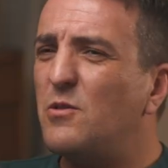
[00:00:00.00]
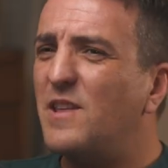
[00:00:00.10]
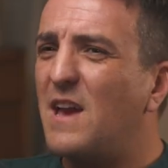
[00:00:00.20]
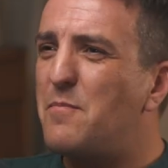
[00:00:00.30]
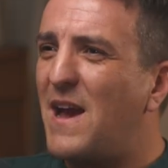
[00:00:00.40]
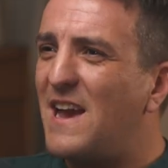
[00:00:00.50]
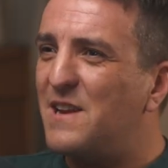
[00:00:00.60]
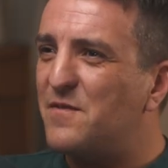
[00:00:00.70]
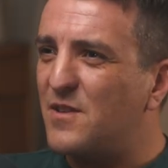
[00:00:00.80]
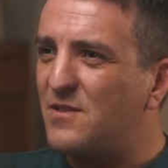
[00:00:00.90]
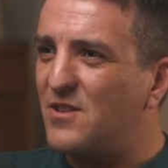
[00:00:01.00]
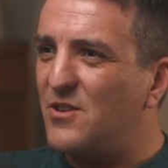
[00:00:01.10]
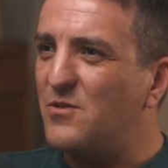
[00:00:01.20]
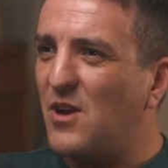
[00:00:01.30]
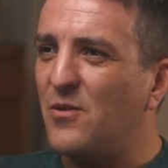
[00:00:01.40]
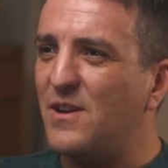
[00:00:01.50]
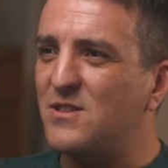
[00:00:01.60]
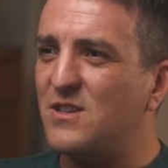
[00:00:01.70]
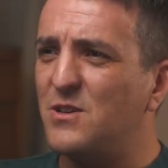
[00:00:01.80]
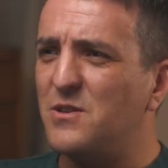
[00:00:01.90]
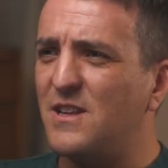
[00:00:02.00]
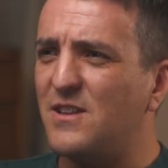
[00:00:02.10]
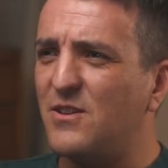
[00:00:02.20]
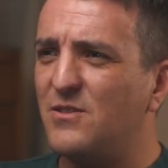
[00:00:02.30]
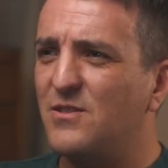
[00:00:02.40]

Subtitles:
Don't they get paid for you going to uni though?